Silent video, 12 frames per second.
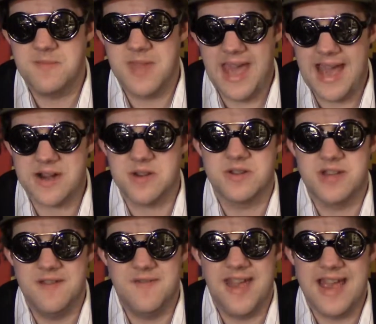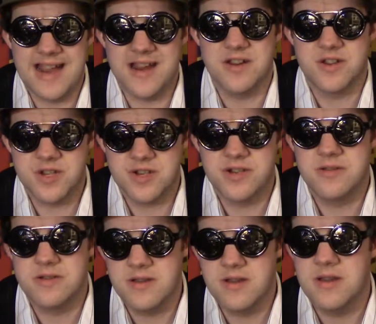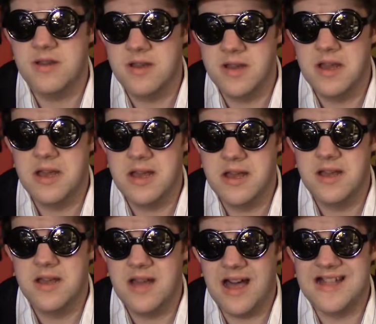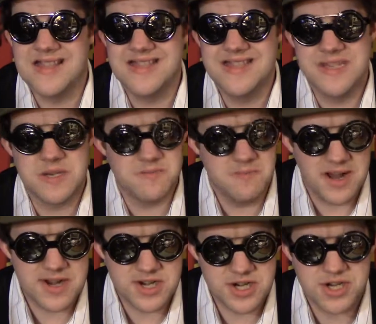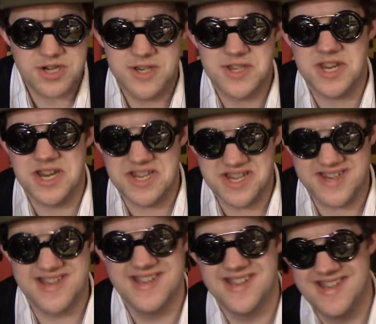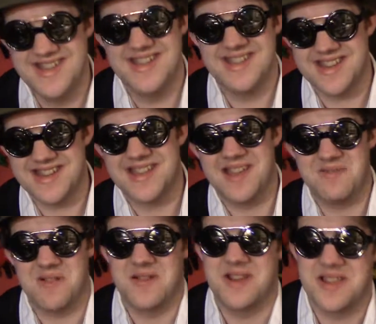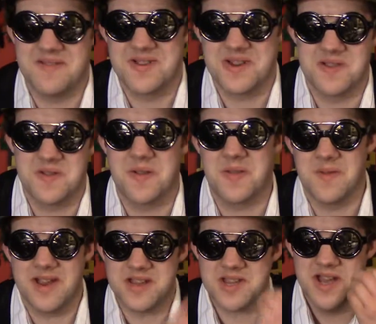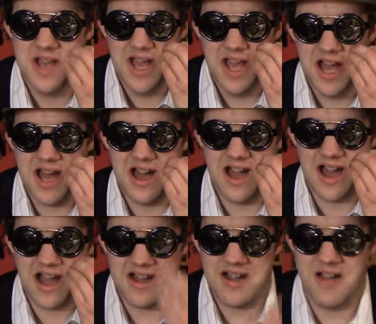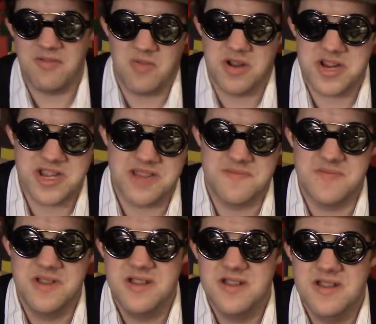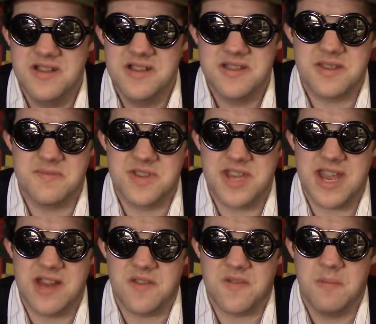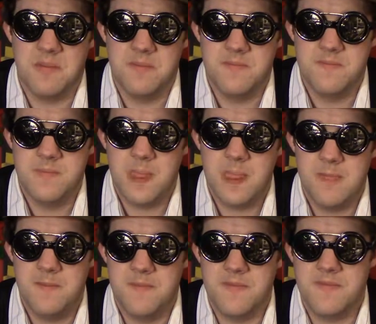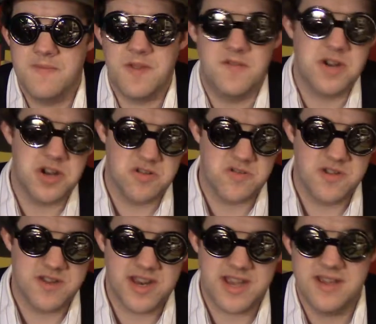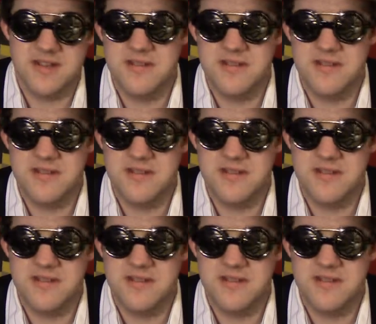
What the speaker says: actors have aged a little much since they were in the original Lord of the Rings. I was watching some scenes from the original trilogy,